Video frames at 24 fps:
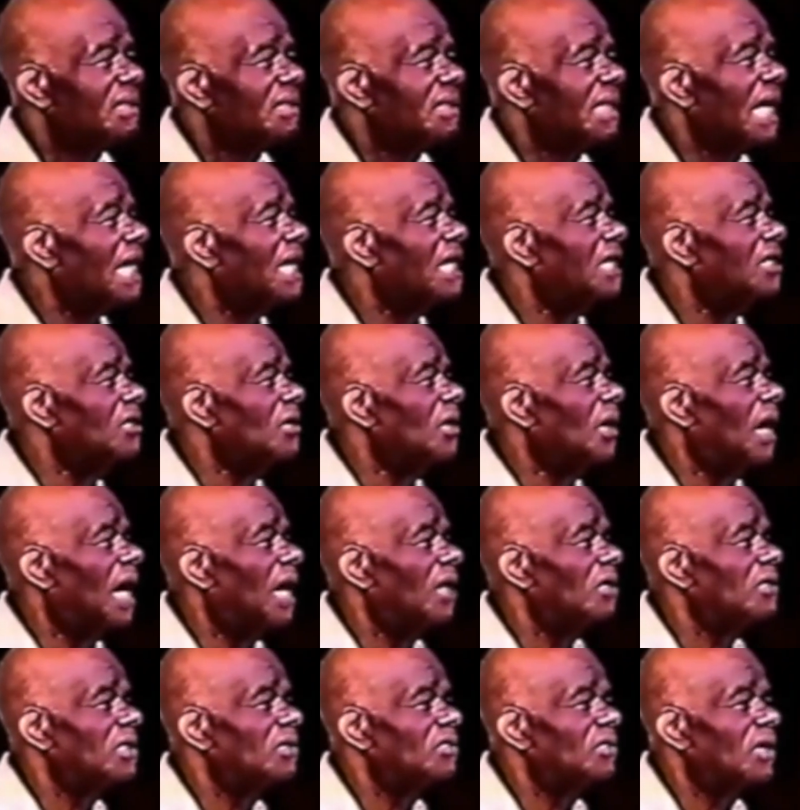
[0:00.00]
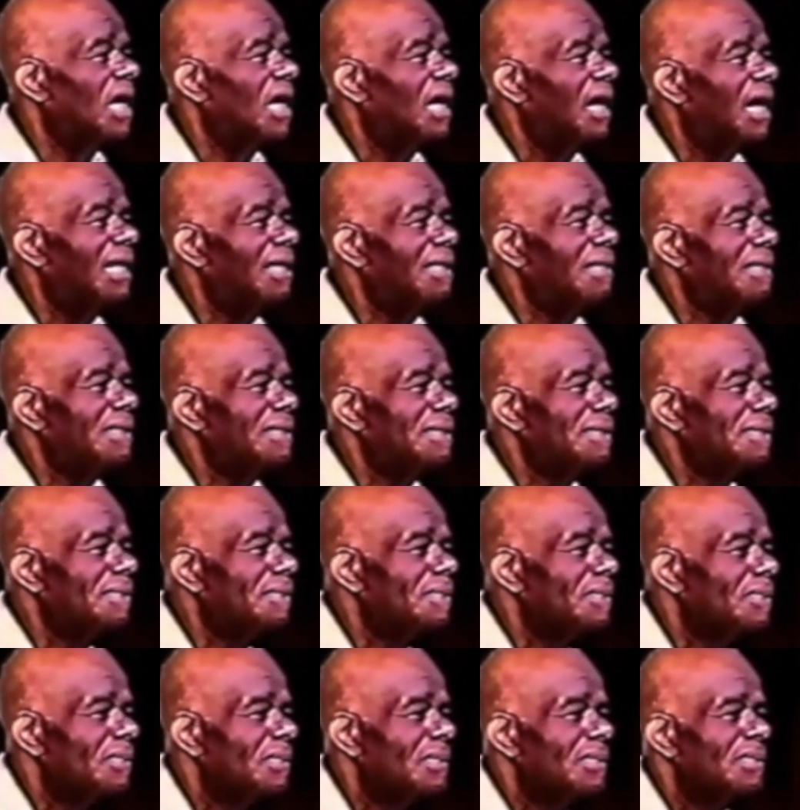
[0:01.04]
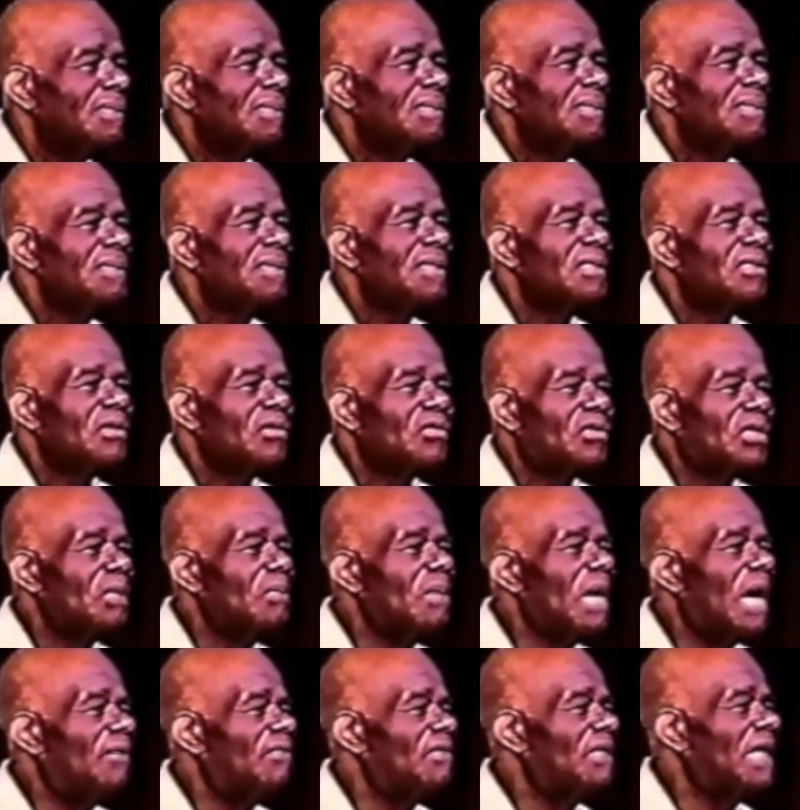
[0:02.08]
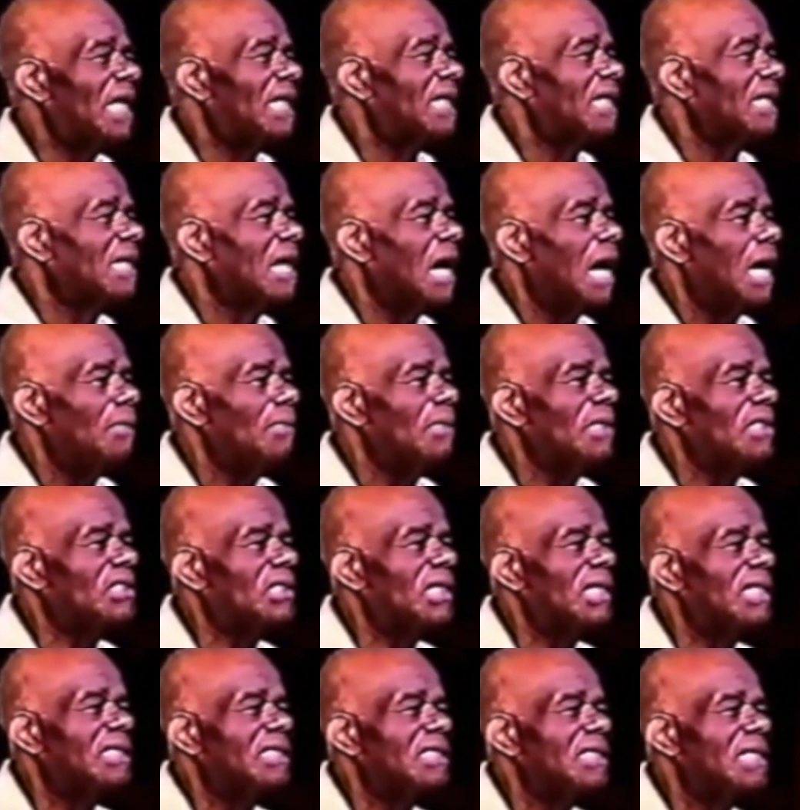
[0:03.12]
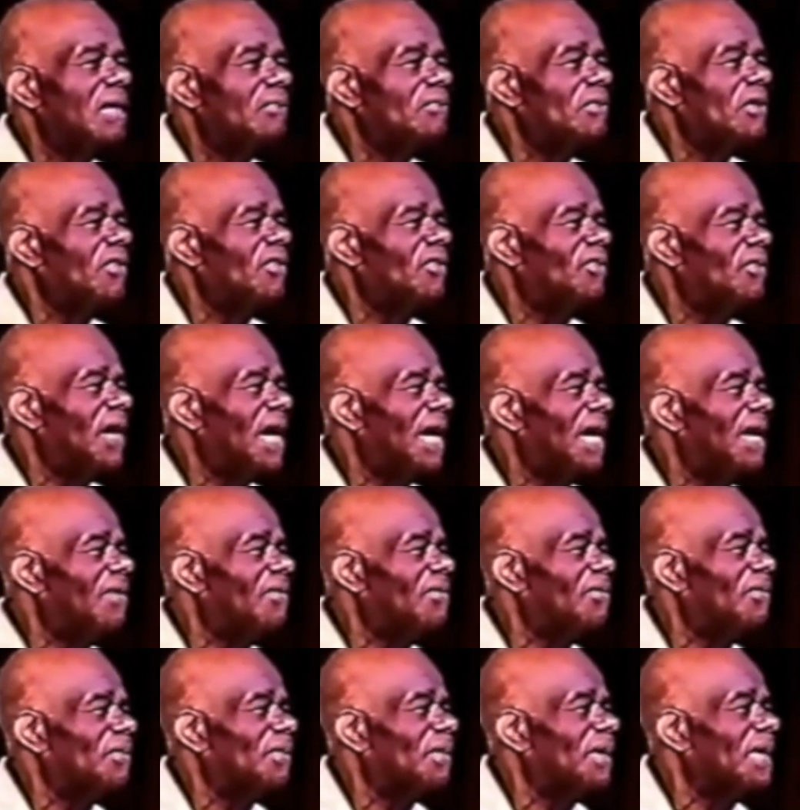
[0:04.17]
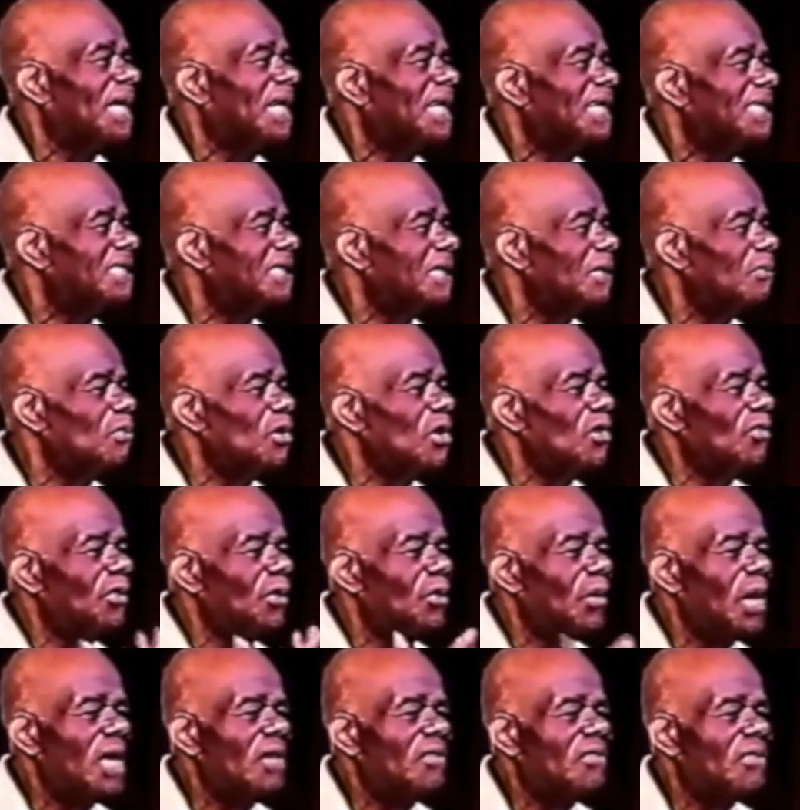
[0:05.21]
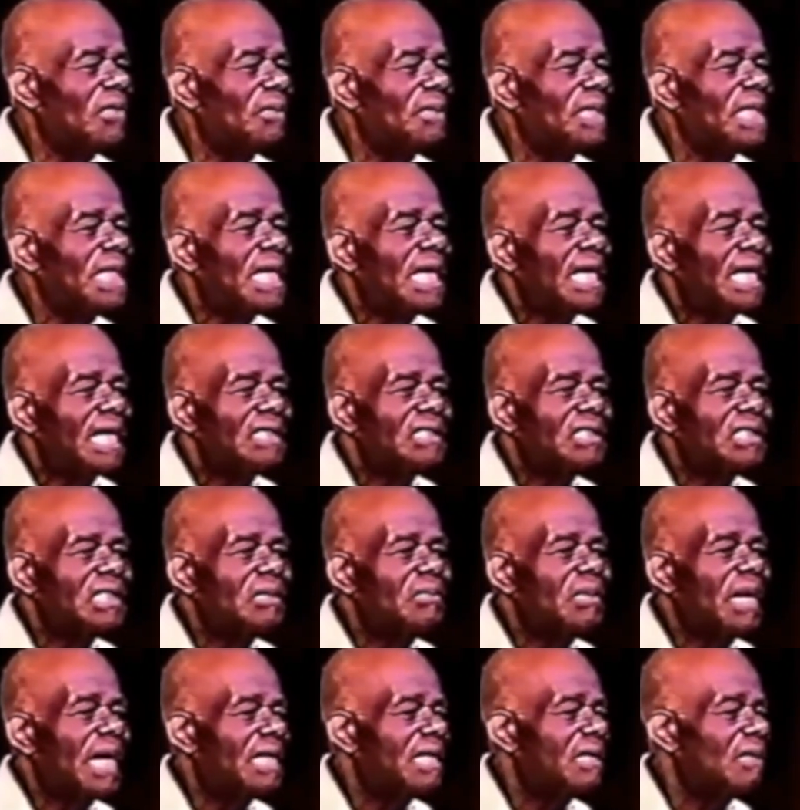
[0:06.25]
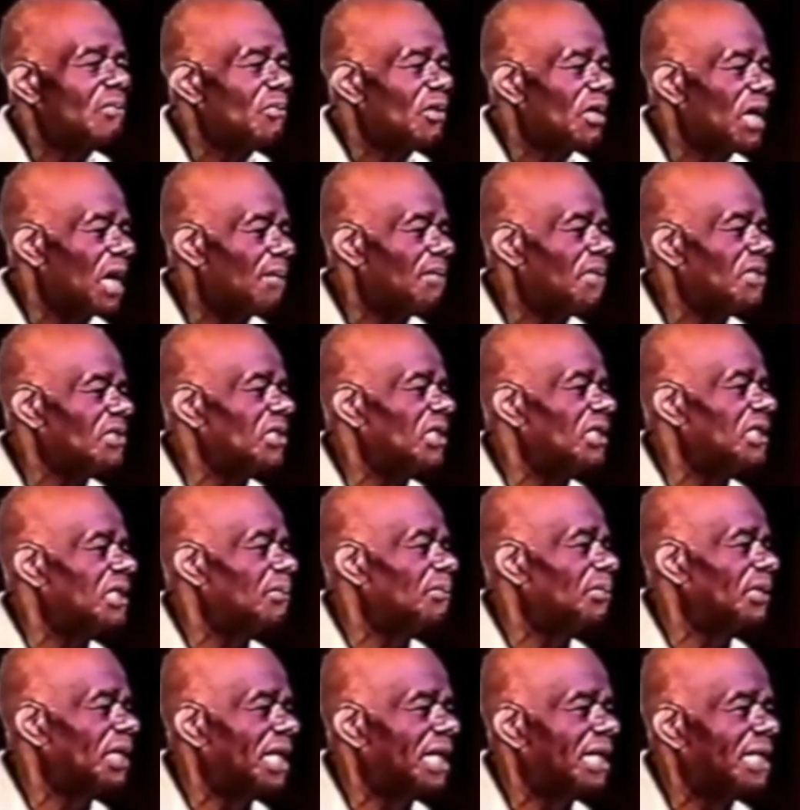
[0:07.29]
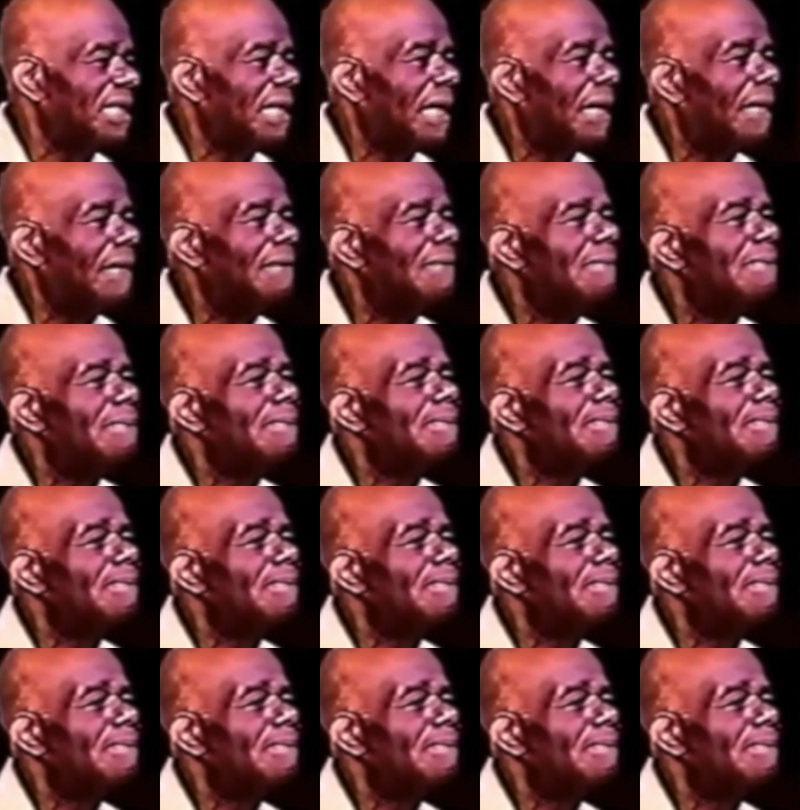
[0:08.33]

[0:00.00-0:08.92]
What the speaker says: That is no house of God. So some Africans had the common sense enough to move away from it, and some had the common sense to burn it down.